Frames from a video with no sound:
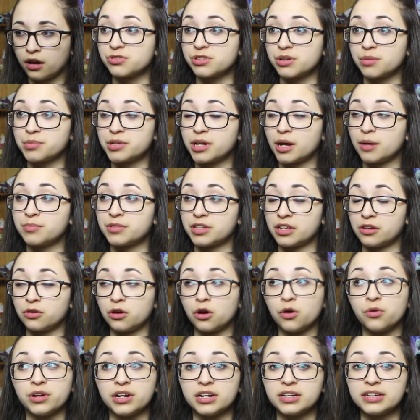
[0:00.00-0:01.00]
Sometimes I'll
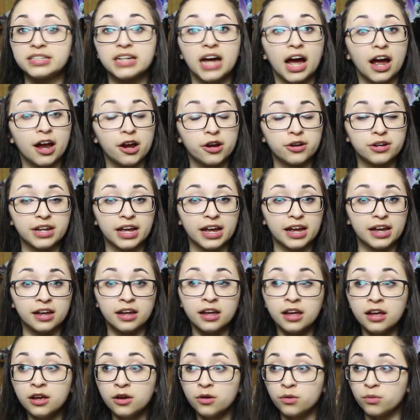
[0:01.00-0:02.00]
go an entire day
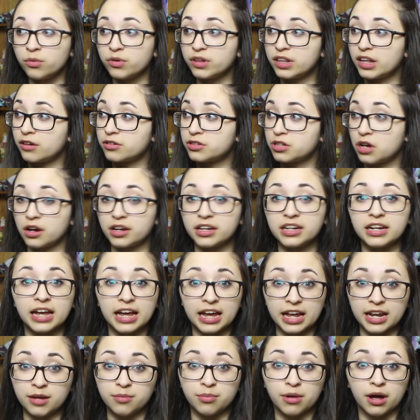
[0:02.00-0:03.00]
without talking to
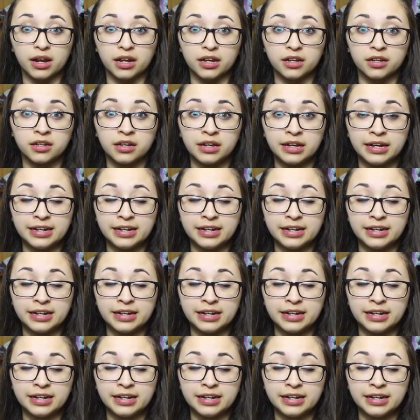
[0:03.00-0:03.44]
anybody